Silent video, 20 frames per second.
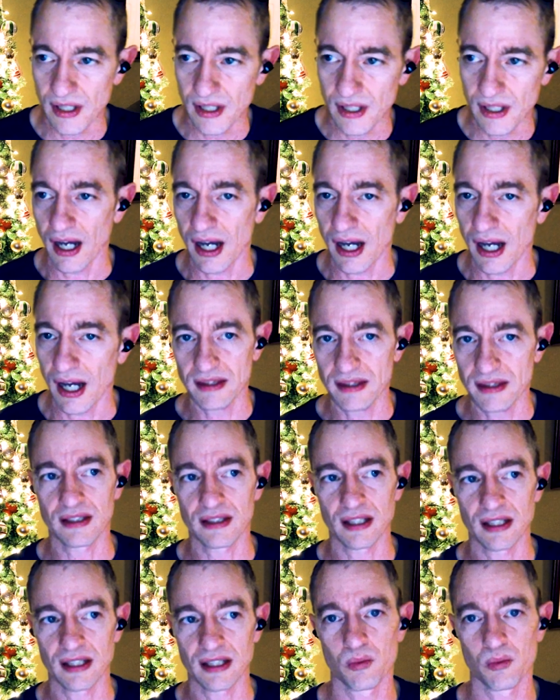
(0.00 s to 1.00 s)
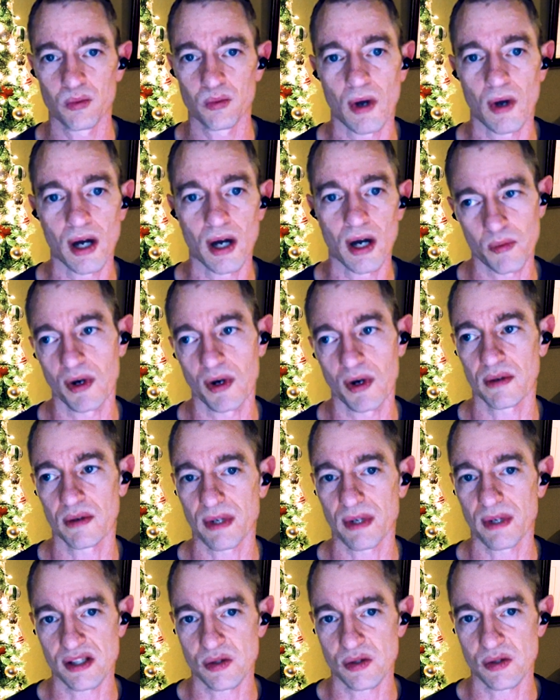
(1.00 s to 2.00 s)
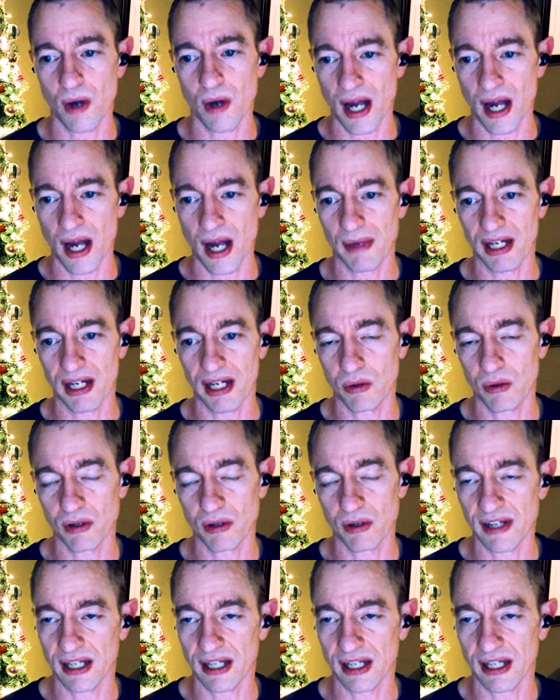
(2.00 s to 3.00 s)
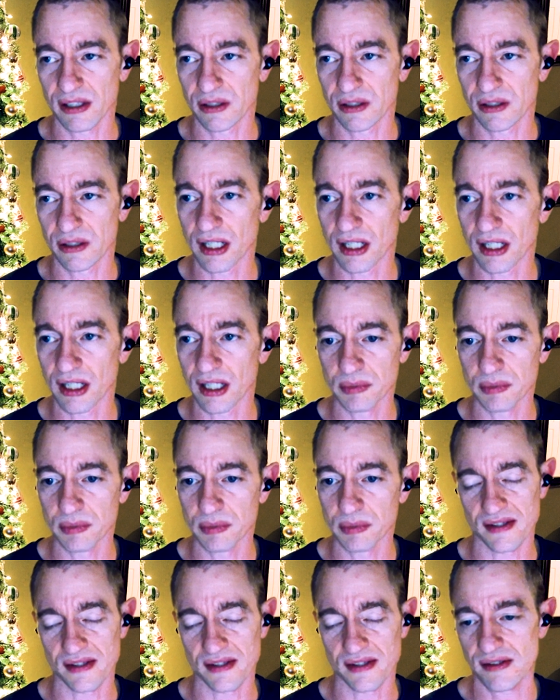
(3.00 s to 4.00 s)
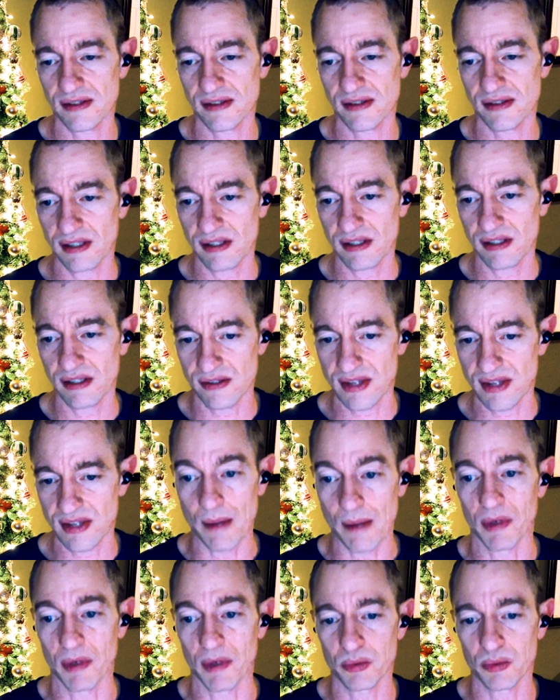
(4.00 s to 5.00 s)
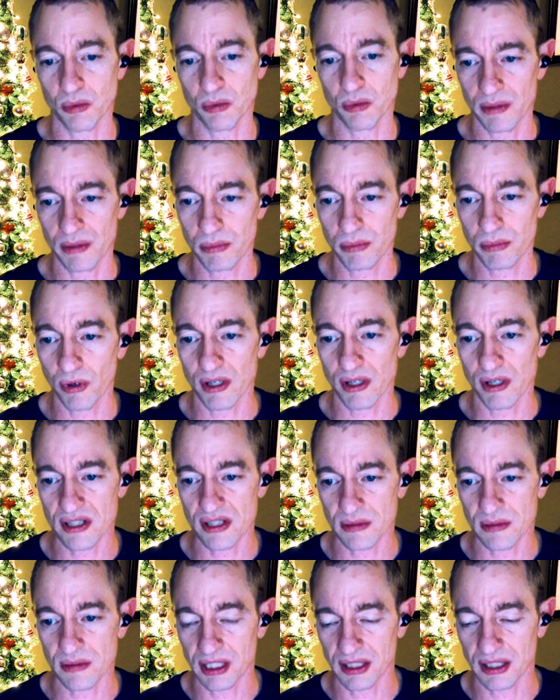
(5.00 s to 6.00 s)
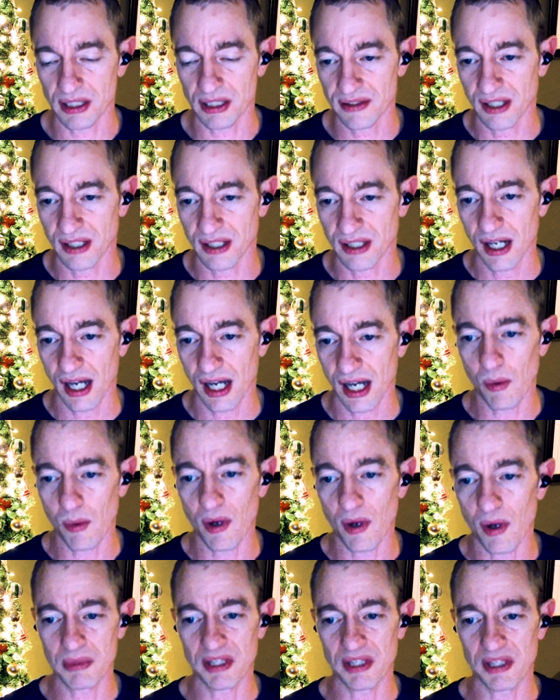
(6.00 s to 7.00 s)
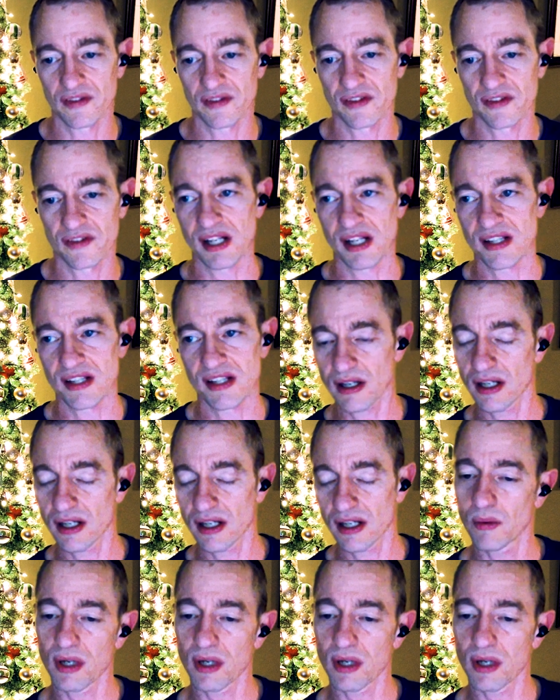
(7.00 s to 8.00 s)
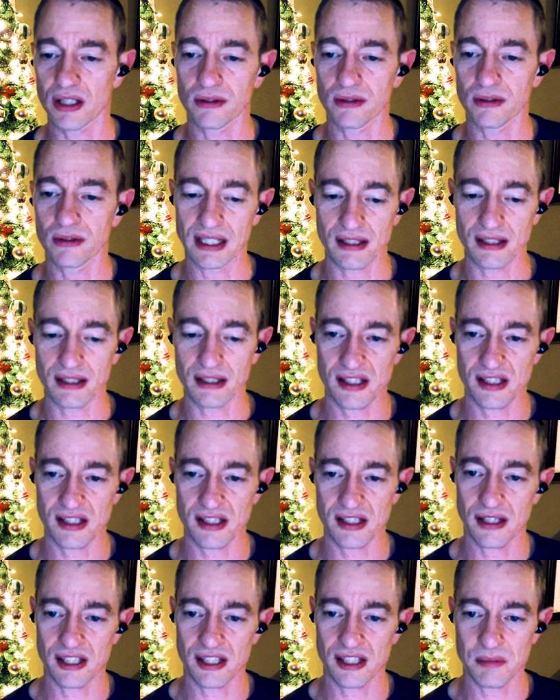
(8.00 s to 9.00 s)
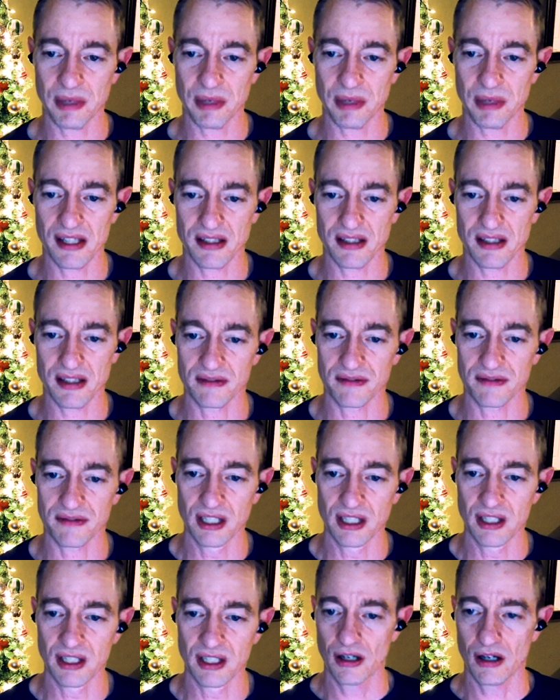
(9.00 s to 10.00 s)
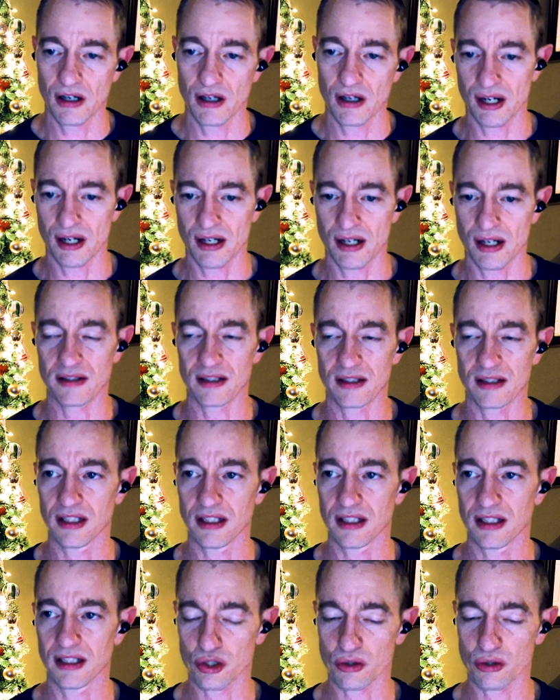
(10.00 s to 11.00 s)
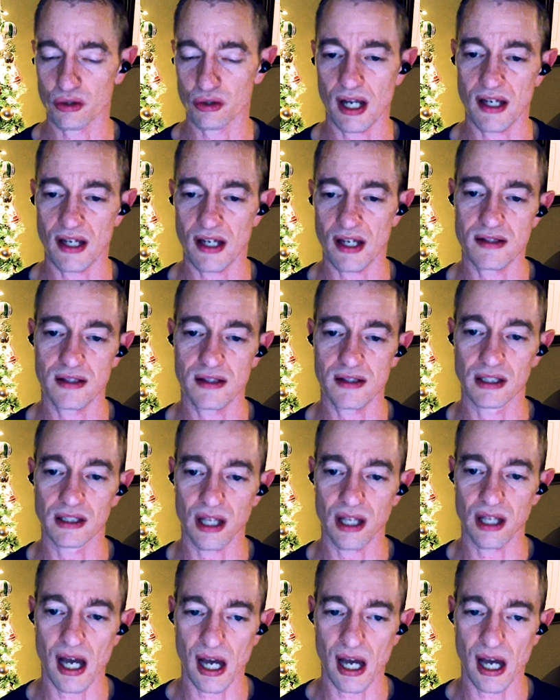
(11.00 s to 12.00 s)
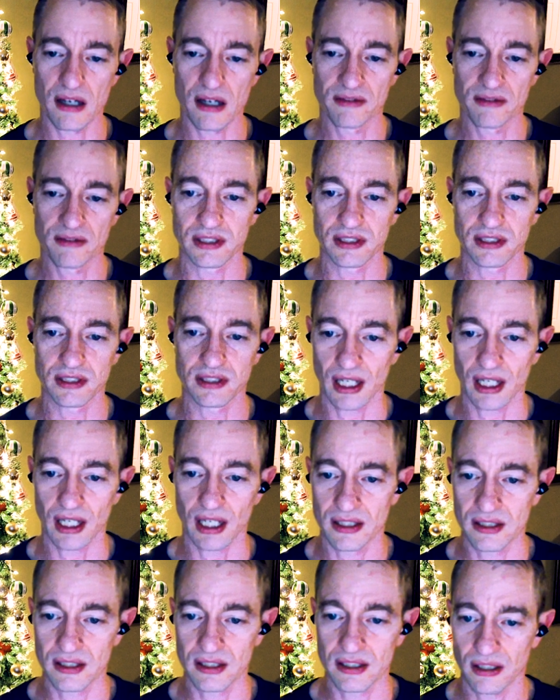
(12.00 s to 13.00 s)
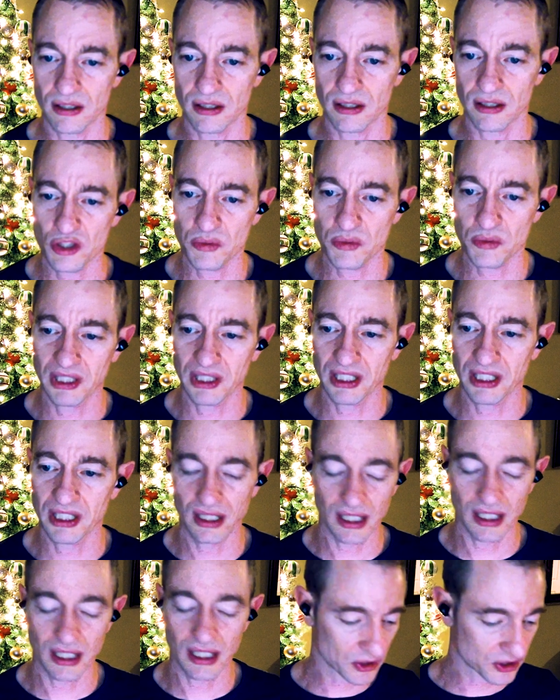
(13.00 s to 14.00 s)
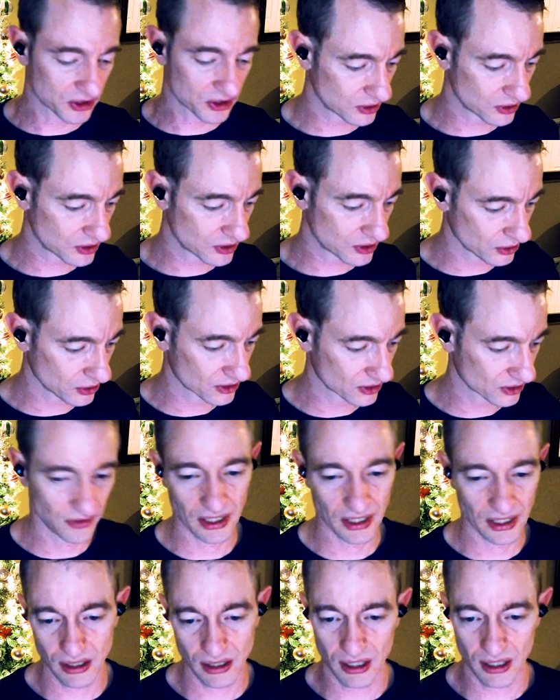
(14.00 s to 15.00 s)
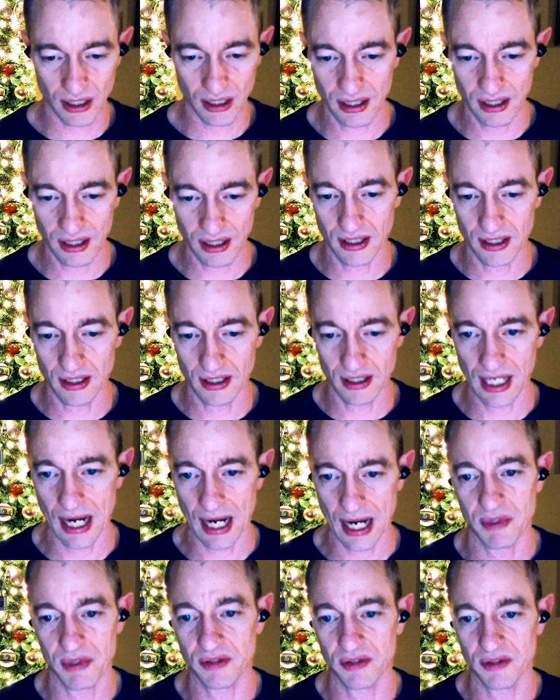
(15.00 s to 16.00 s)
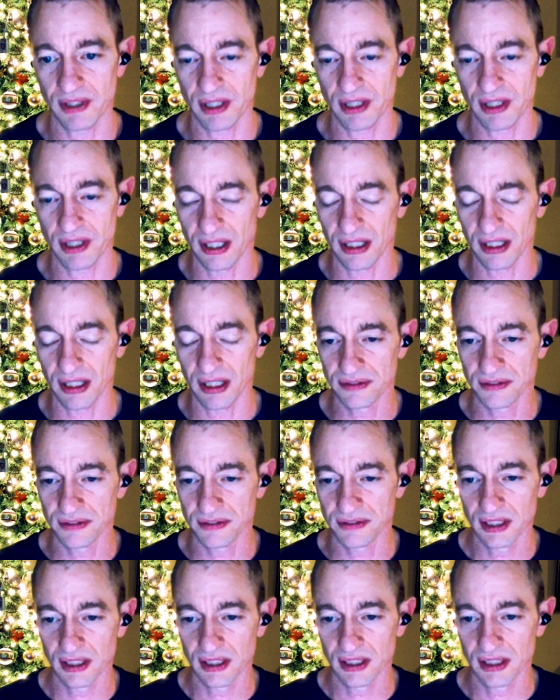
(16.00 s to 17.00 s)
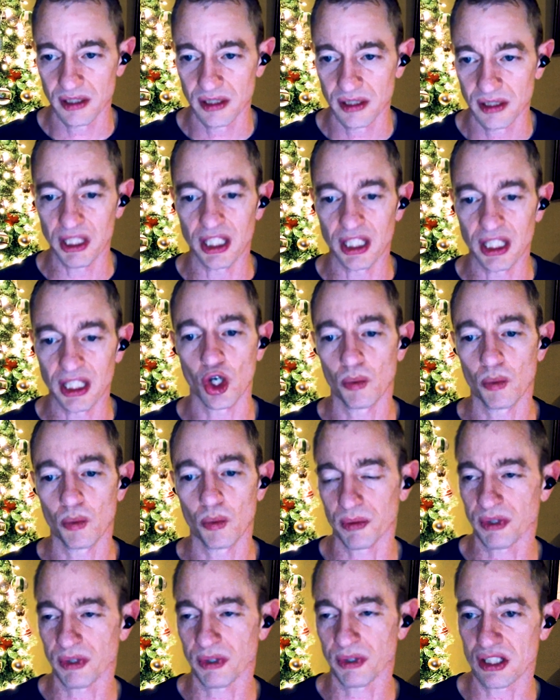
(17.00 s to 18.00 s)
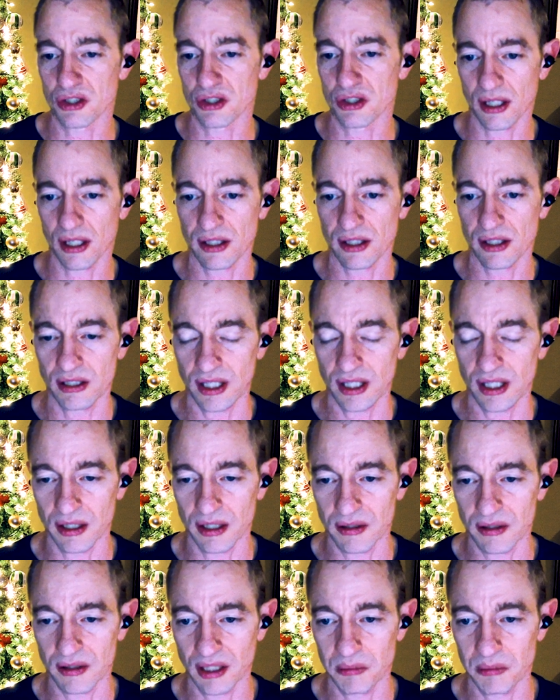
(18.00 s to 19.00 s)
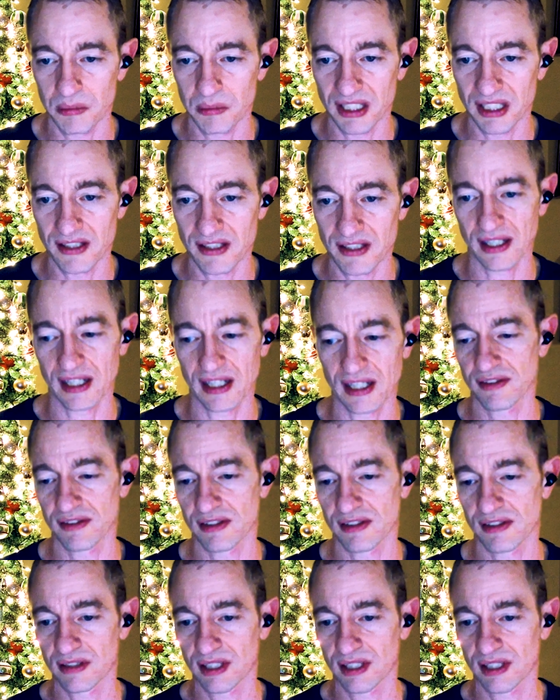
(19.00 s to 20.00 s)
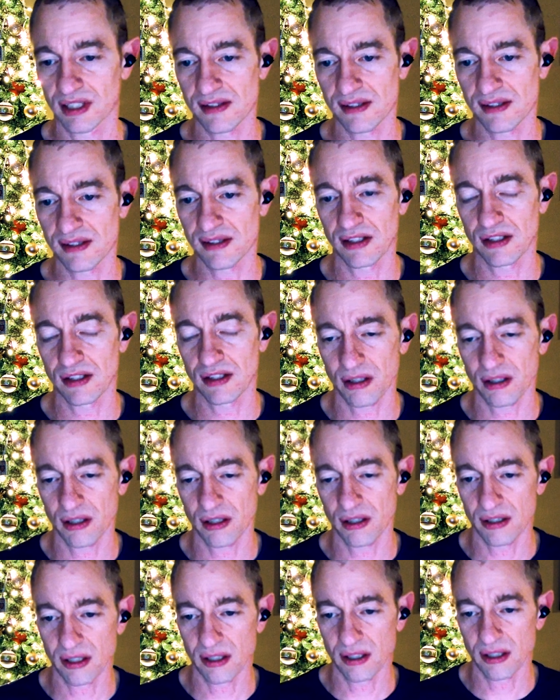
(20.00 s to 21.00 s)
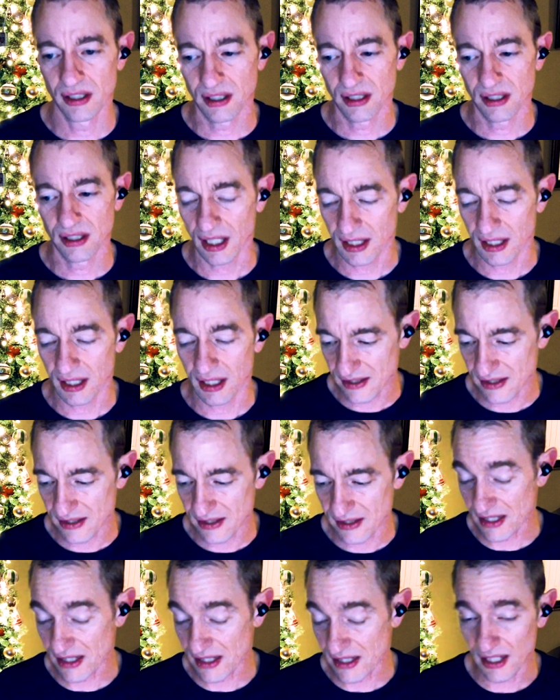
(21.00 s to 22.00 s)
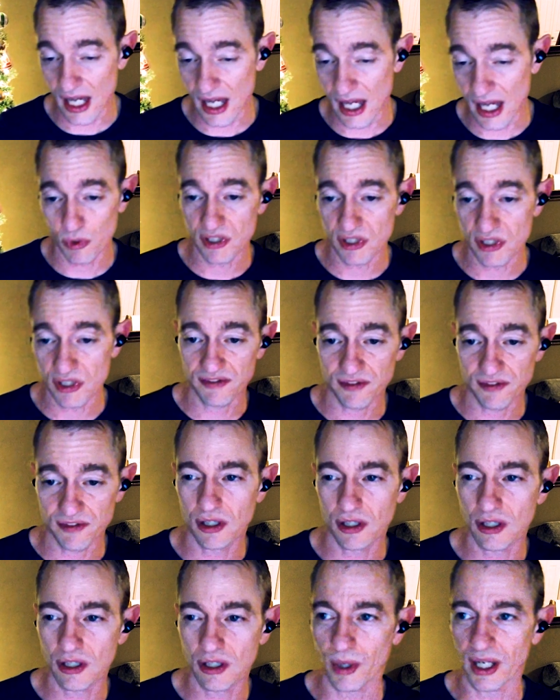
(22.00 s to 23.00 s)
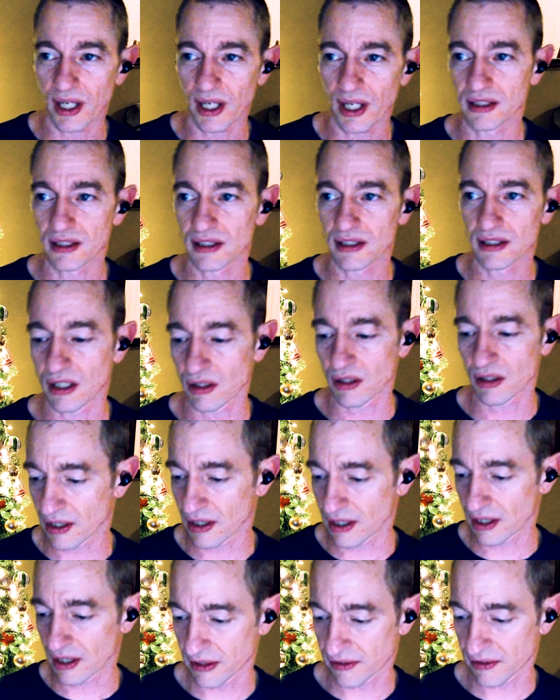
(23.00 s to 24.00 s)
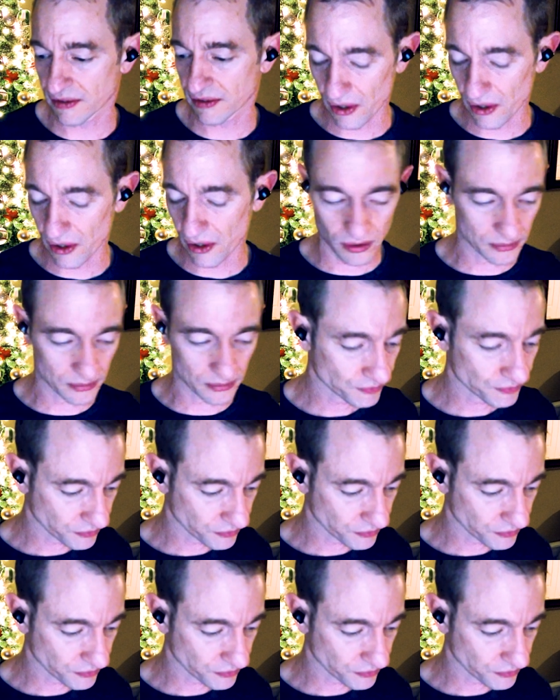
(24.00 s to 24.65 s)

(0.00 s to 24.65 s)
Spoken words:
I think that's one of the reasons why my core value of presence is that much more important to me. I want to be there for my son. I want to create this space of honesty and trust and love and just being able to cultivate an atmosphere of being open with each other and being safe and seen and heard. And that's a lot more difficult when you're in your phone